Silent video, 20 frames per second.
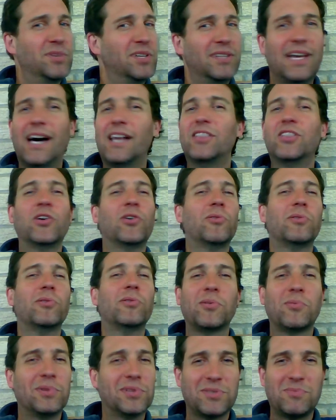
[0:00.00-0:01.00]
Amid not
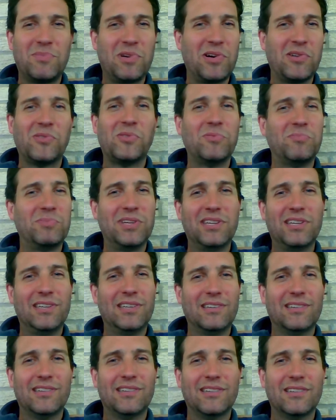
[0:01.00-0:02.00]
knowing what tomorrow will
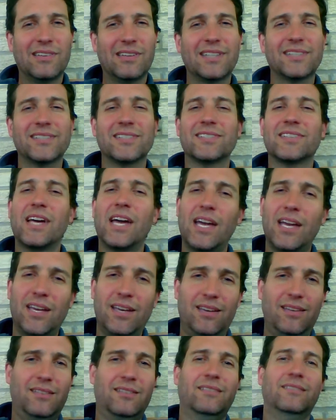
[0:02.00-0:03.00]
be? God says,
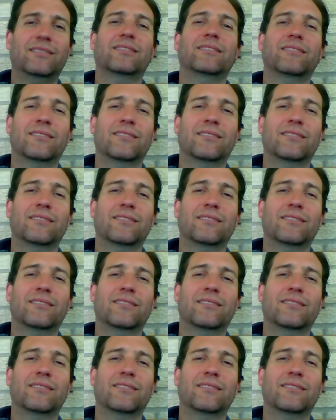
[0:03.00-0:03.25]
hey,